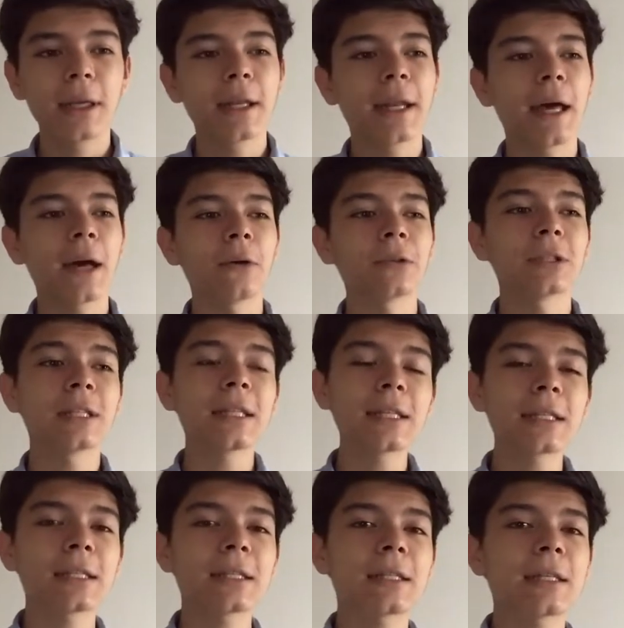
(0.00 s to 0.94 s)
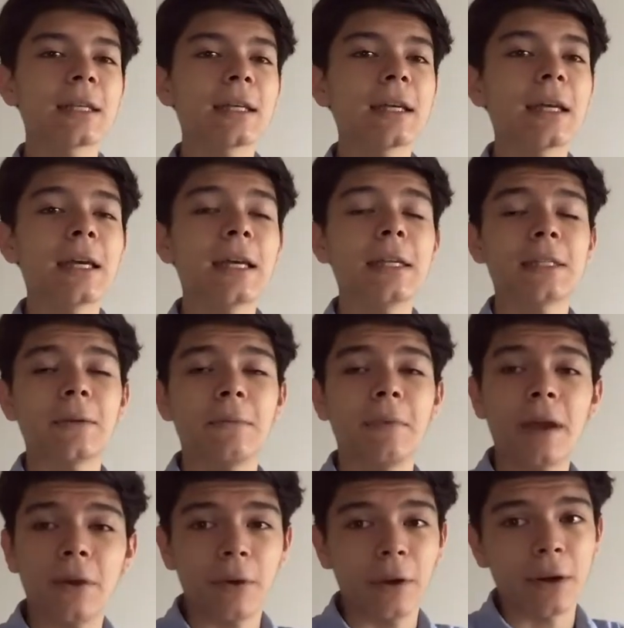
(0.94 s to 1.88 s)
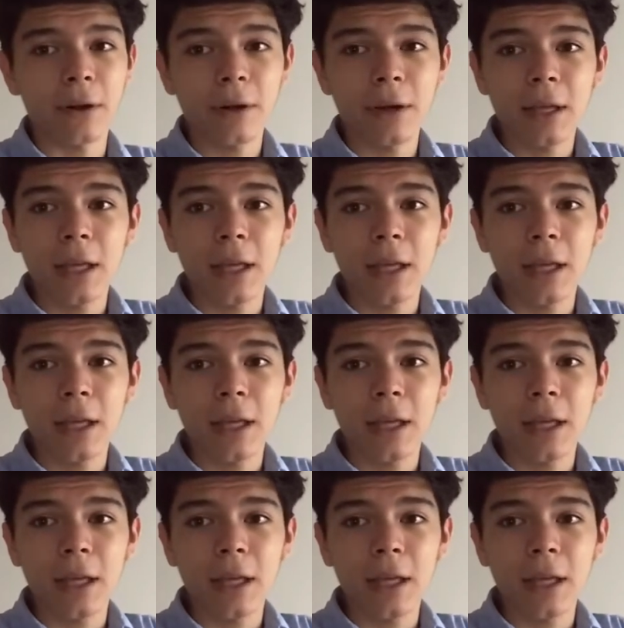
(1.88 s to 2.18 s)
Now, this is a barrier,